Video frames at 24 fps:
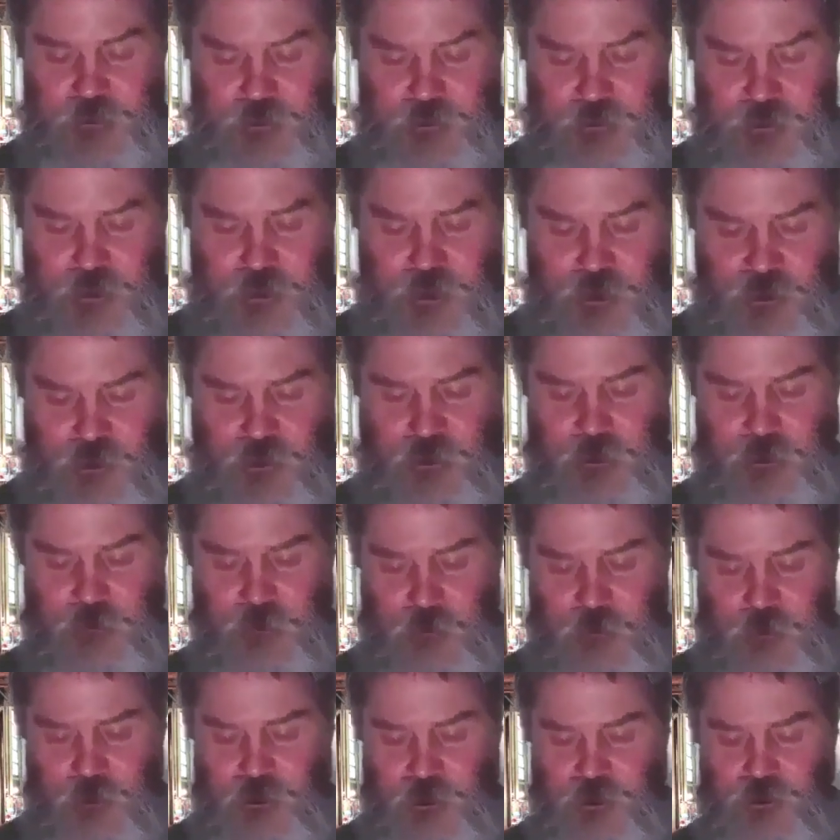you think
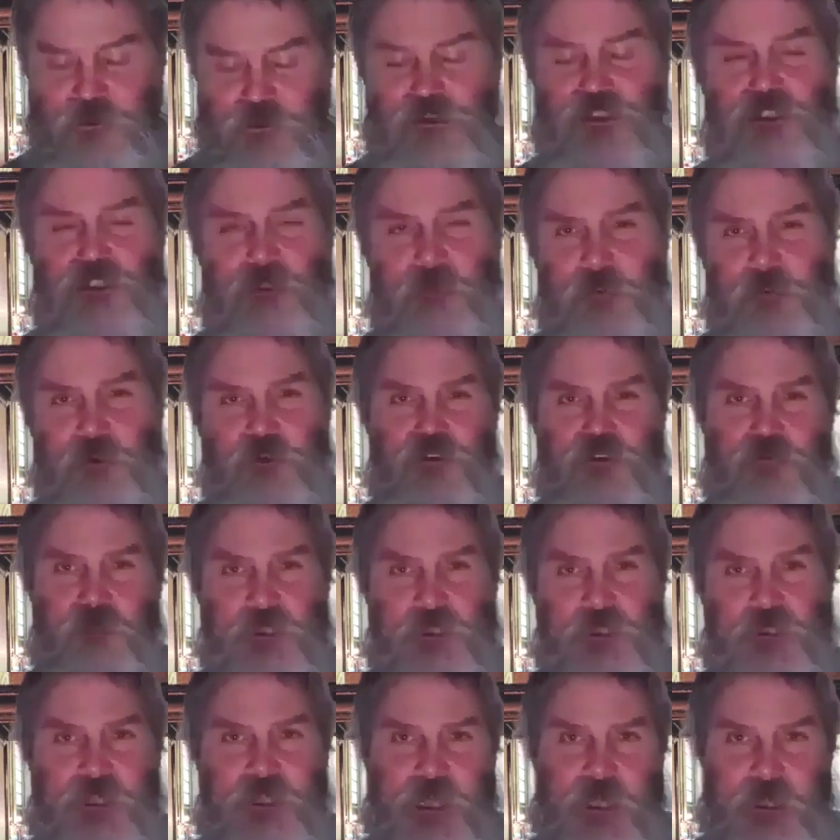in your heart,
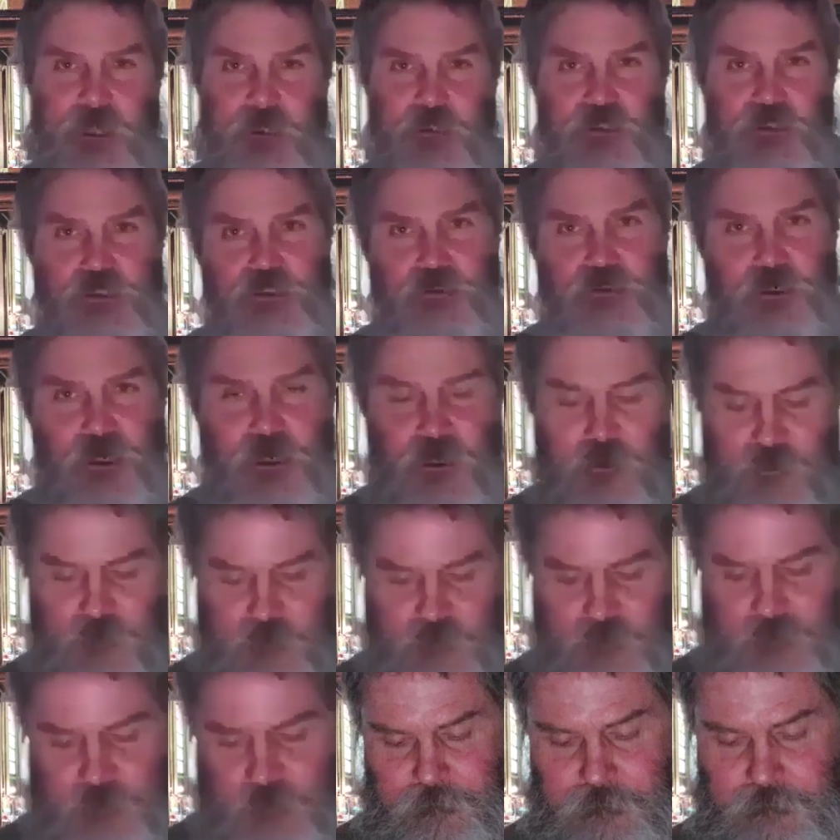who can pull me
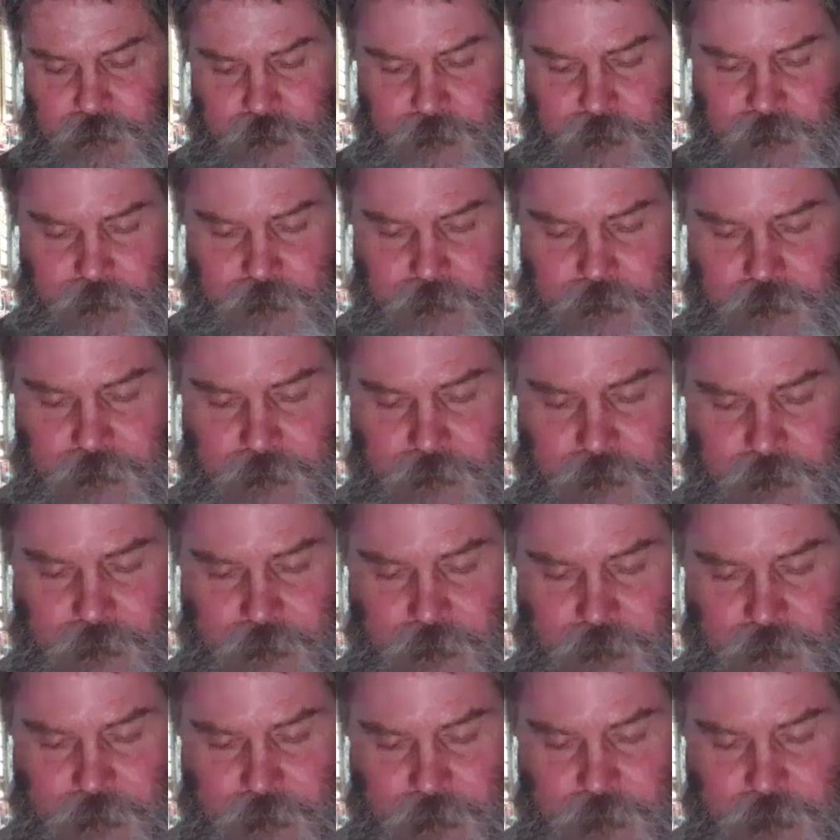down to earth?